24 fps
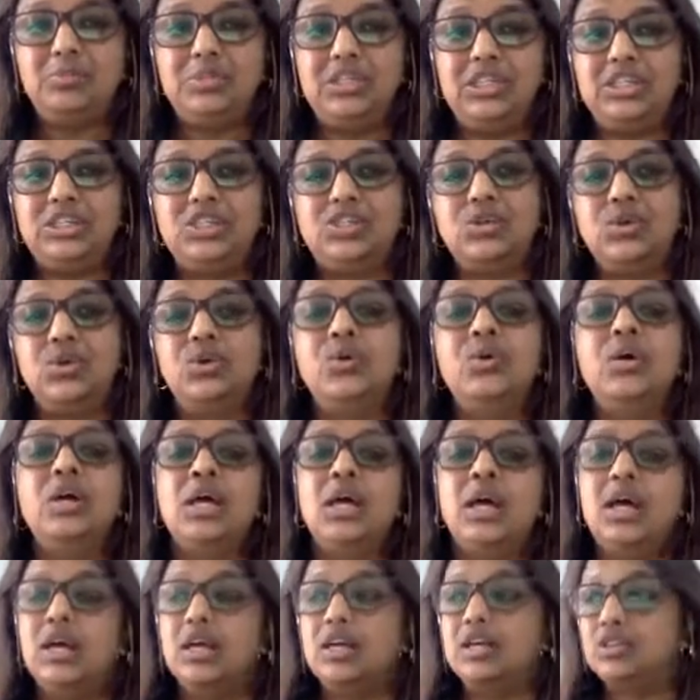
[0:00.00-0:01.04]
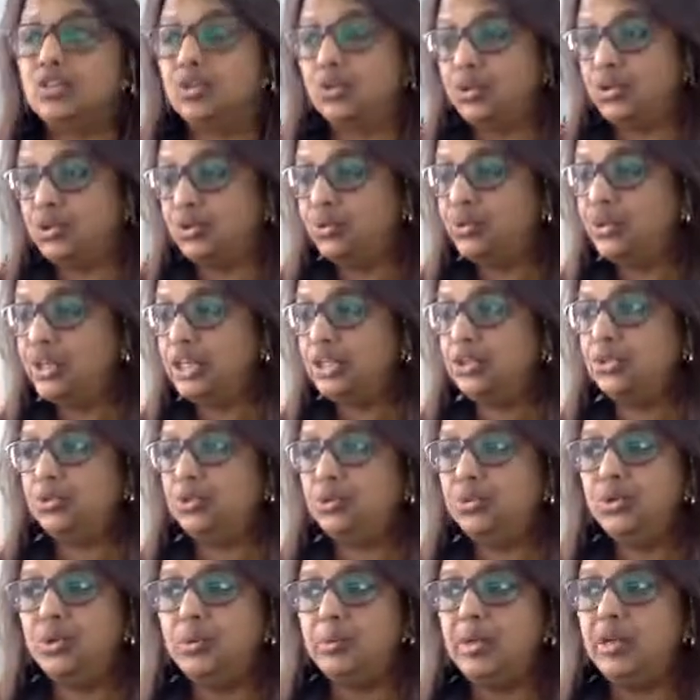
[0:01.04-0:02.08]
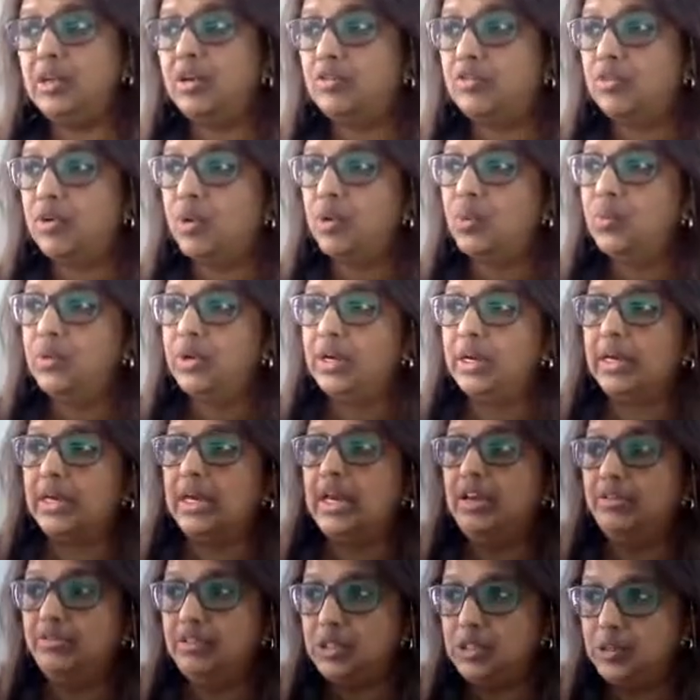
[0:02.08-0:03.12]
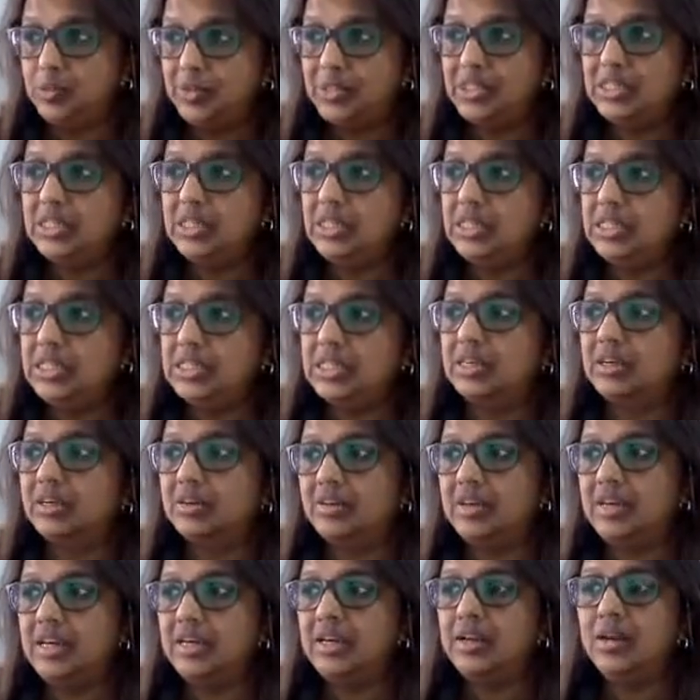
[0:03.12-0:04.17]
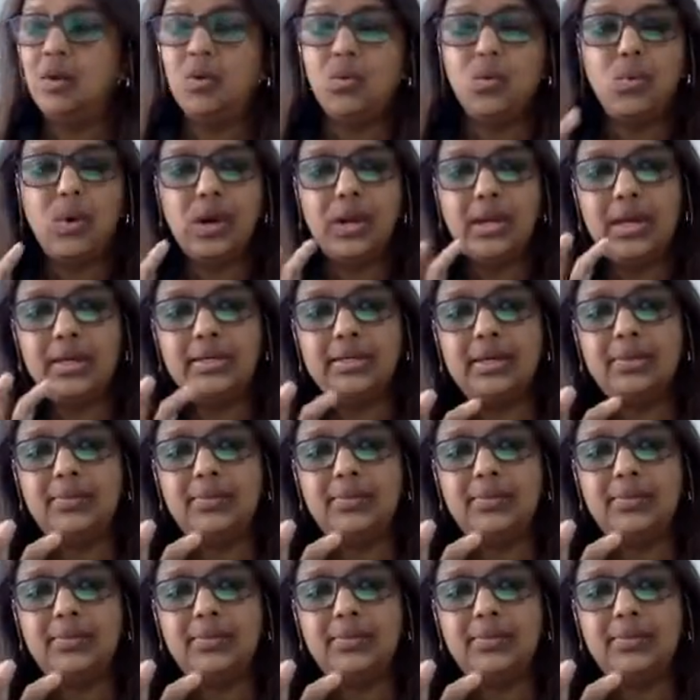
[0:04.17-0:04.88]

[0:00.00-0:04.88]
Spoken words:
needs. So you need to do a bit of homework. If this person is a green, what are their